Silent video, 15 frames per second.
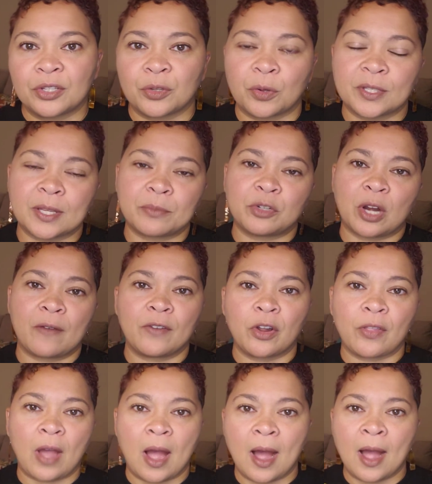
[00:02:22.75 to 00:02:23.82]
So, as I'm driving
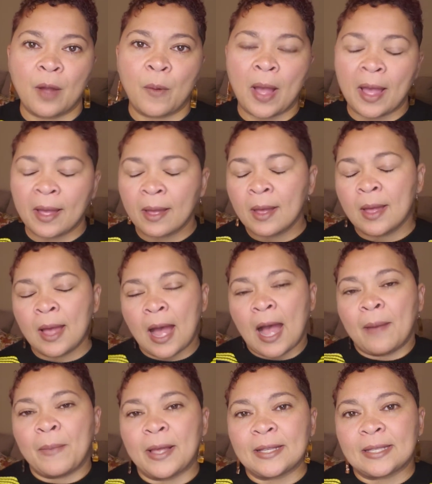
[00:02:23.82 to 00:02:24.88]
on the highway,
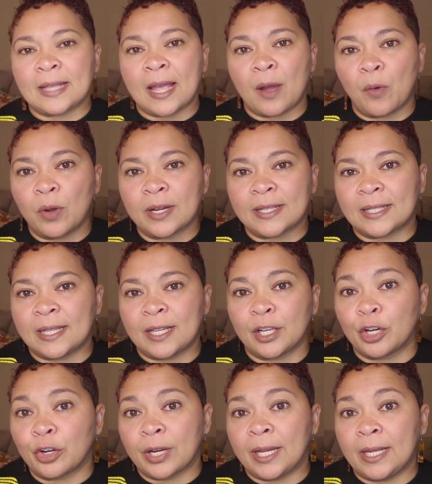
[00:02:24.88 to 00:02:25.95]
I may say I want to see a
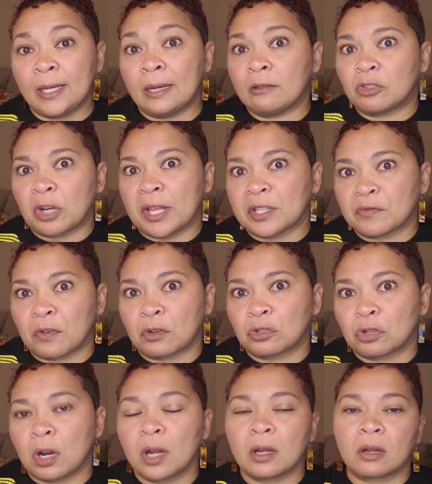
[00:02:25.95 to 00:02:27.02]
green transfer
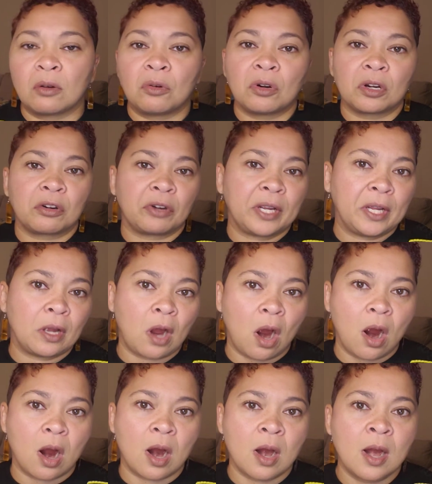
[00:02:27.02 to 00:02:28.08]
truck or a green
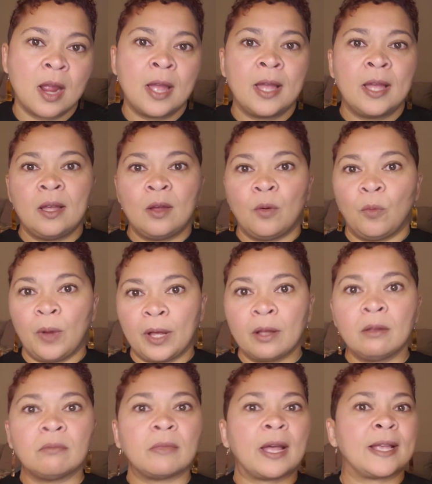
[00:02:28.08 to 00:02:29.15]
car.
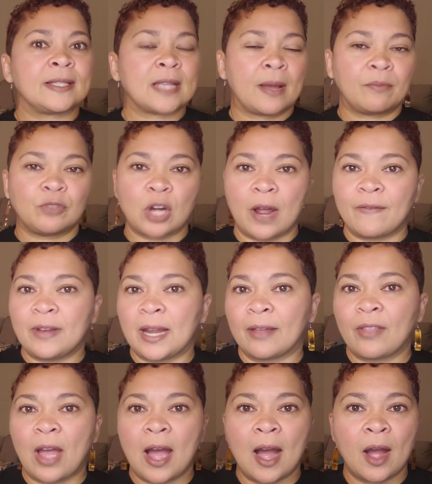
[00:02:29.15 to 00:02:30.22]
Well, as I'm driving down
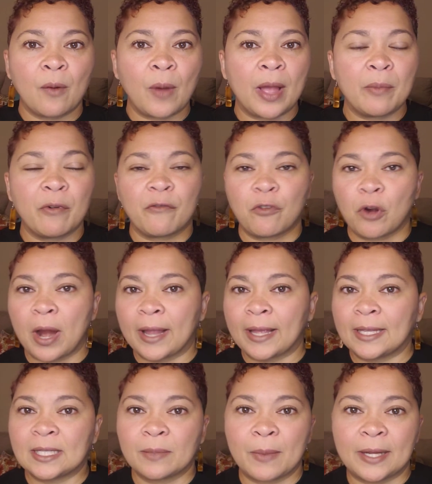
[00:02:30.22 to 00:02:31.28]
the highway before I
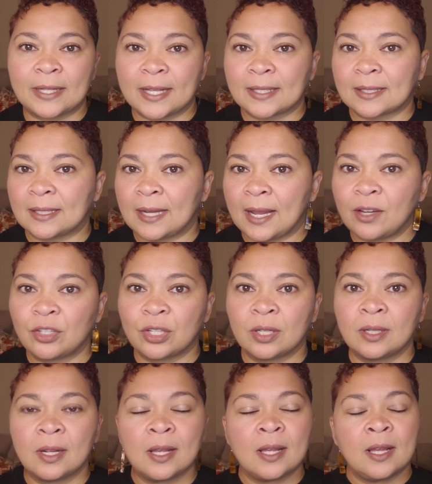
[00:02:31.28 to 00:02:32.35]
get to my
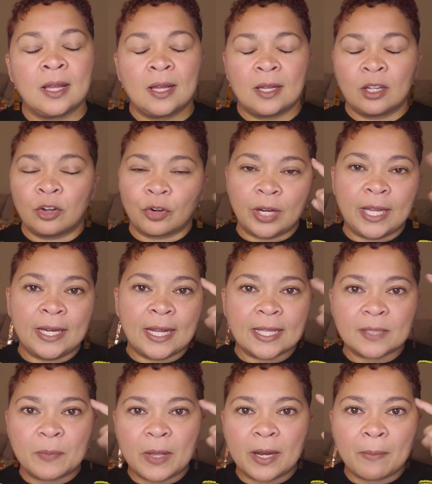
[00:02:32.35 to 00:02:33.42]
destination, green
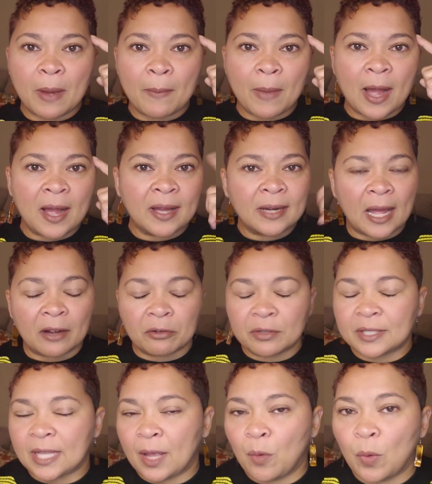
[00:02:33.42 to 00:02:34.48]
has been in my mind. I don't
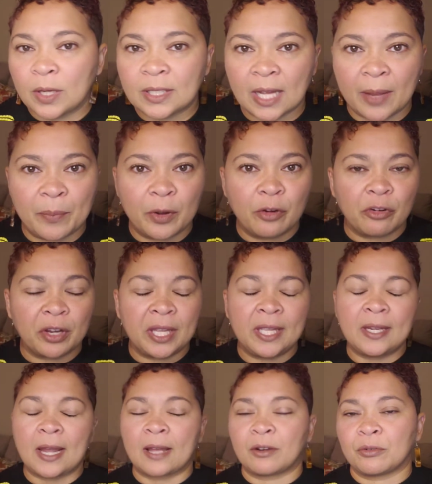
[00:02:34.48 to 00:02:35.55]
say what type of
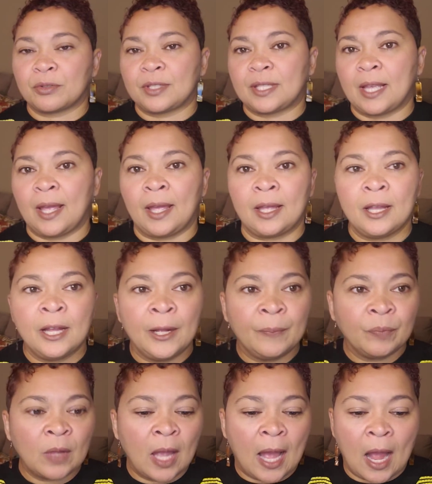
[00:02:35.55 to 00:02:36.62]
green. I don't say
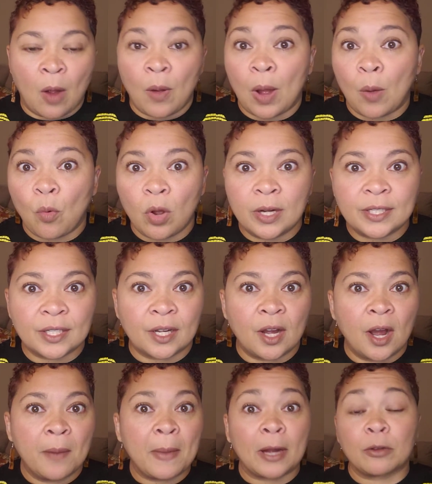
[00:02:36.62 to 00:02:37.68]
how I want it to
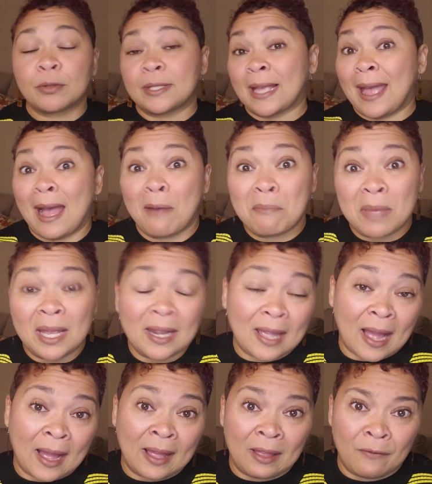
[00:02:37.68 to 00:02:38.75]
come. I don't say how many
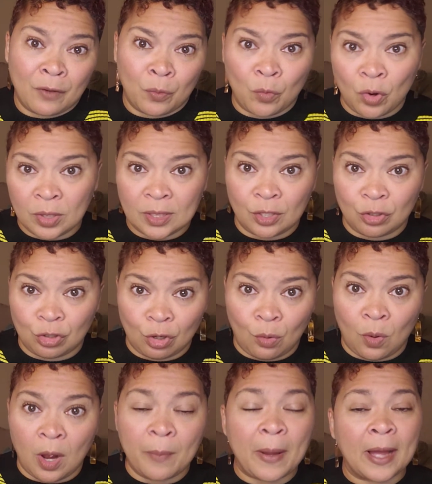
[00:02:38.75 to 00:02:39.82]
I even want to show
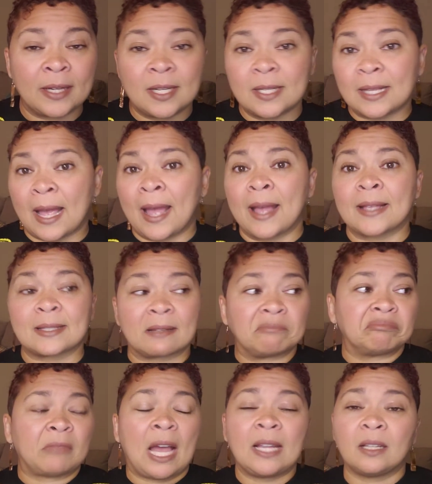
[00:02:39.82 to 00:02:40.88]
up. I just ask,
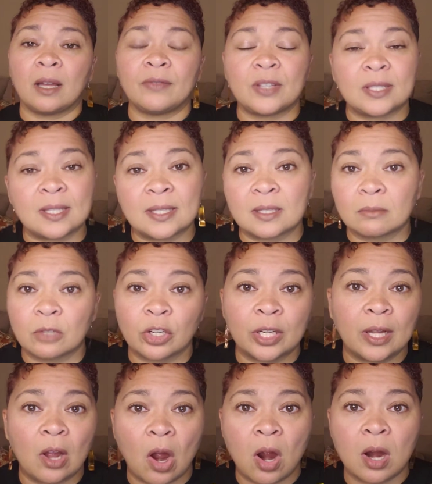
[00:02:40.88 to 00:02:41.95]
I'd love to see some
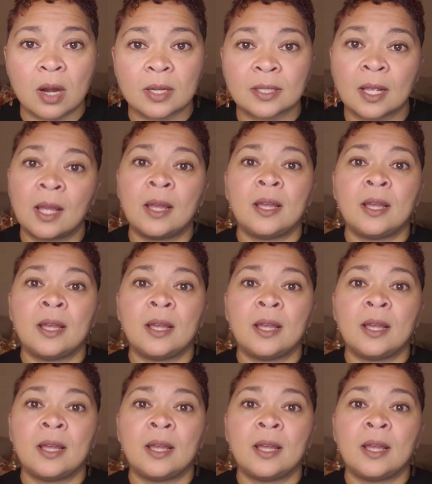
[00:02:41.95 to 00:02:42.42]
green cars.